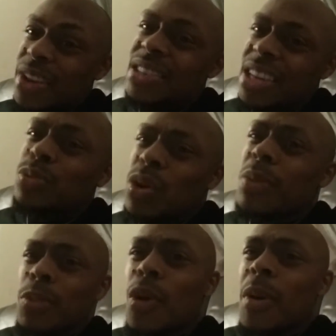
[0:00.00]
he's one
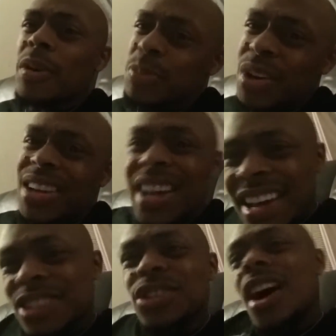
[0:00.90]
of my role models, but
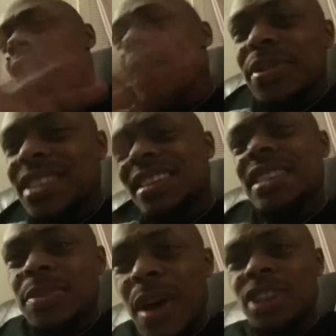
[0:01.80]
he's on the
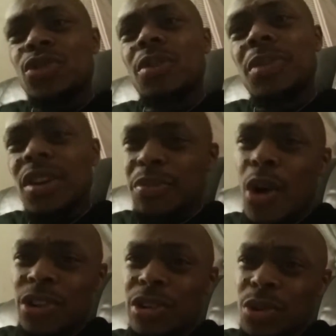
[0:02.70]
opposite spectrum of
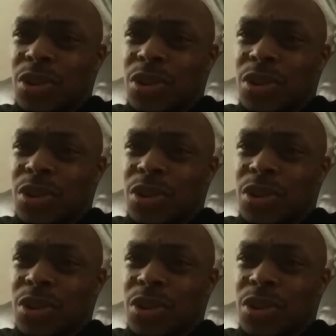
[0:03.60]
Martin